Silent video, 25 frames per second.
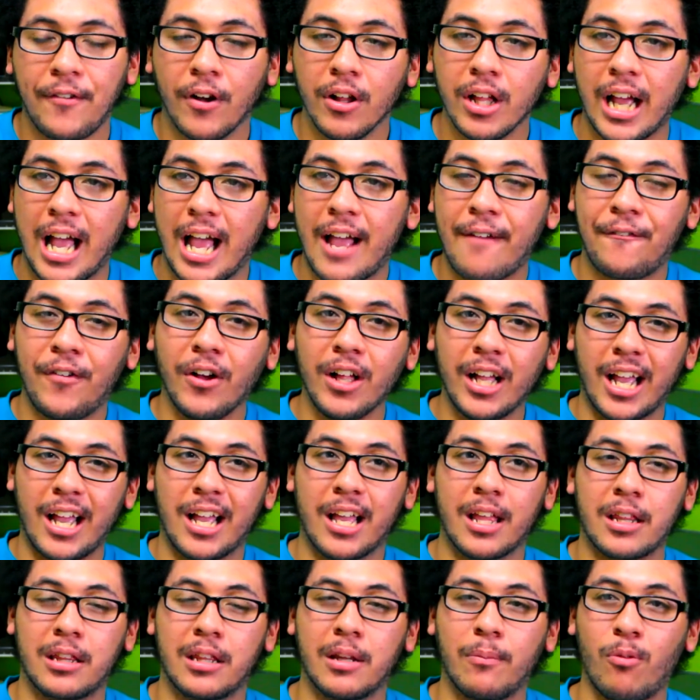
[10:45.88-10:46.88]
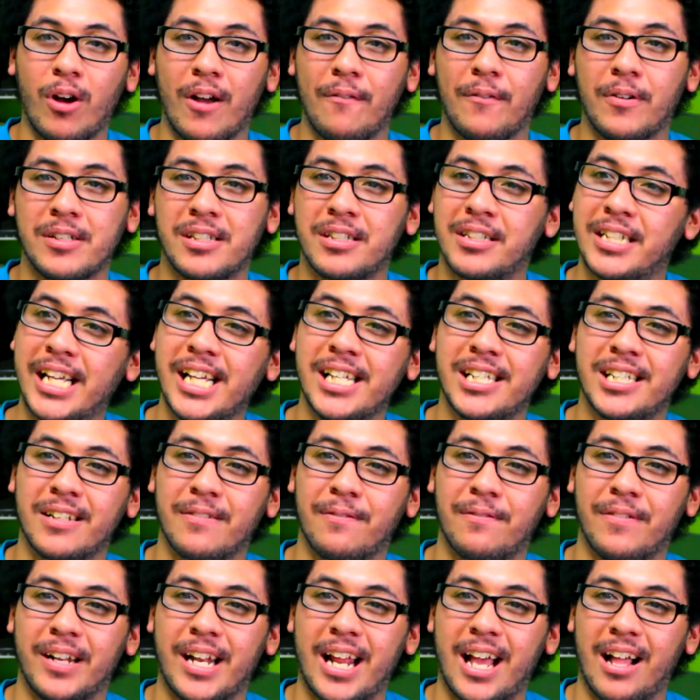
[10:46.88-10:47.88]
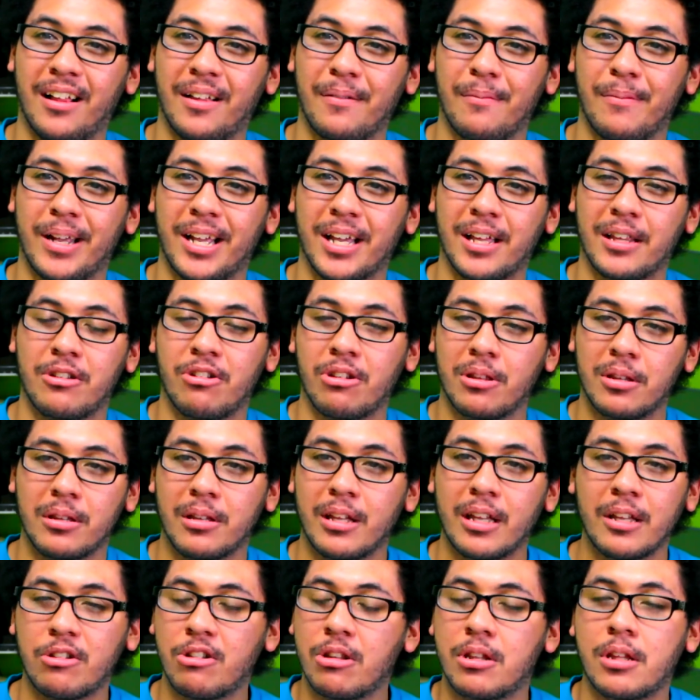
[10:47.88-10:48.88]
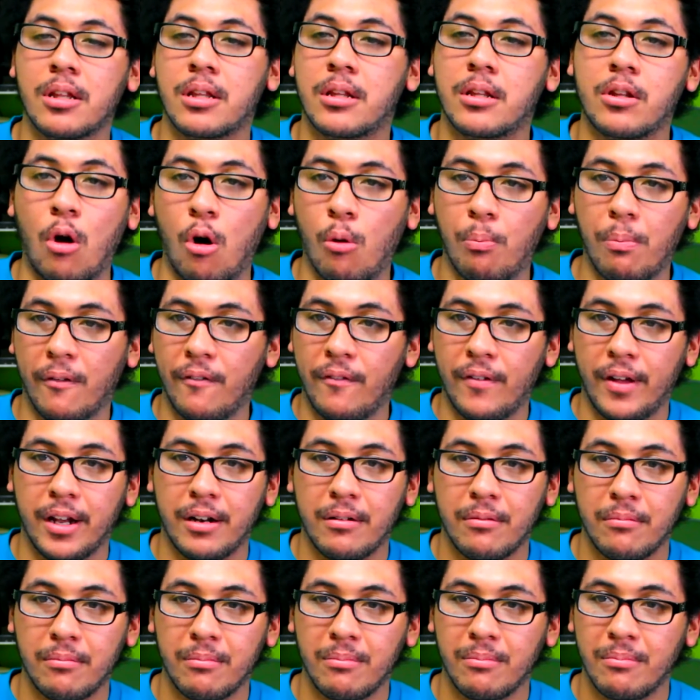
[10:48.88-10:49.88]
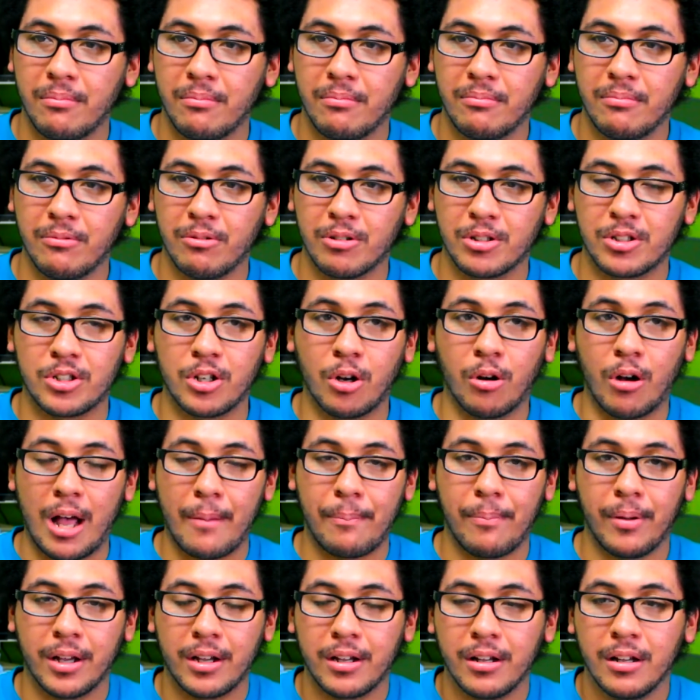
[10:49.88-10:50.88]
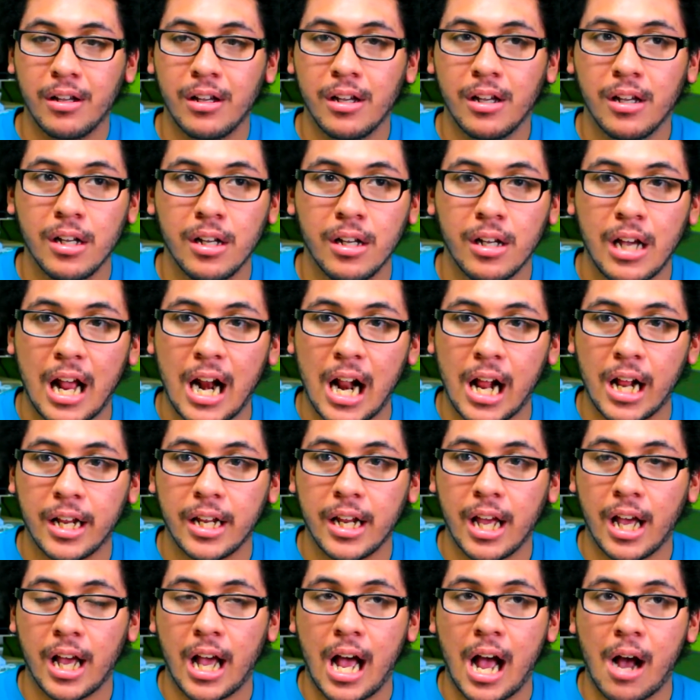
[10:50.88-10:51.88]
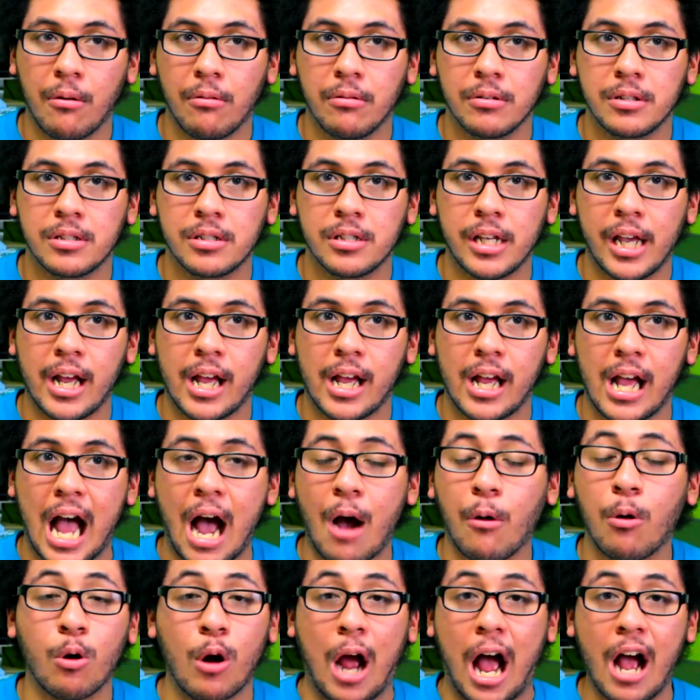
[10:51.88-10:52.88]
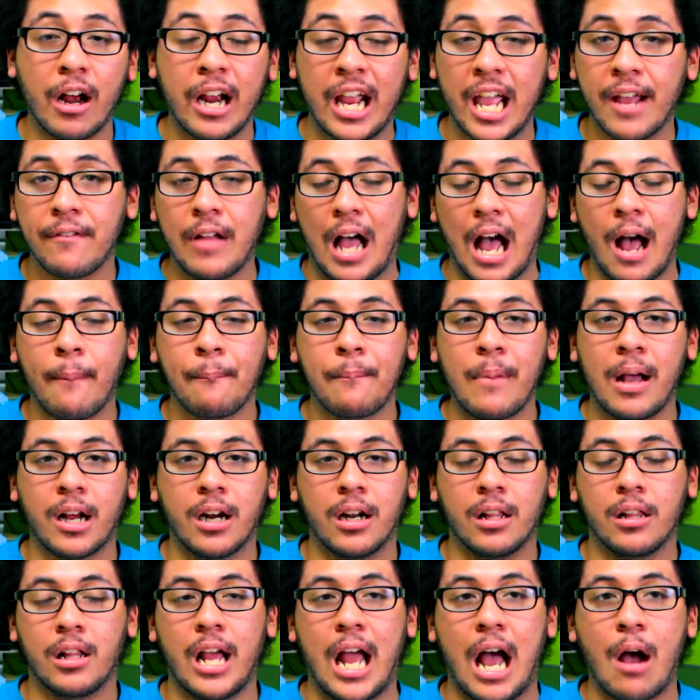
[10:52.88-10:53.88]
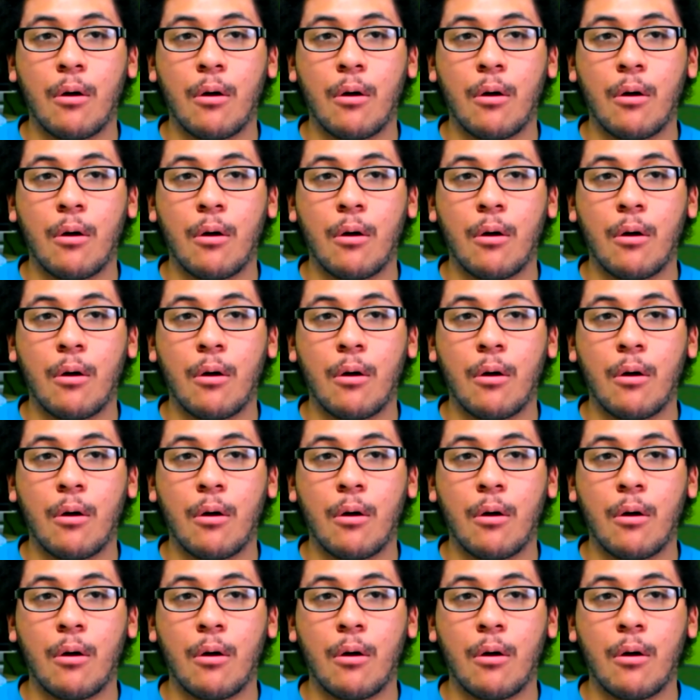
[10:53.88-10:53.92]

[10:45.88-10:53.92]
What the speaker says: I feel like it's somewhat of a season finale because just the scope of it was so epic. Yeah, I would say I'll give. I'm not gonna lie.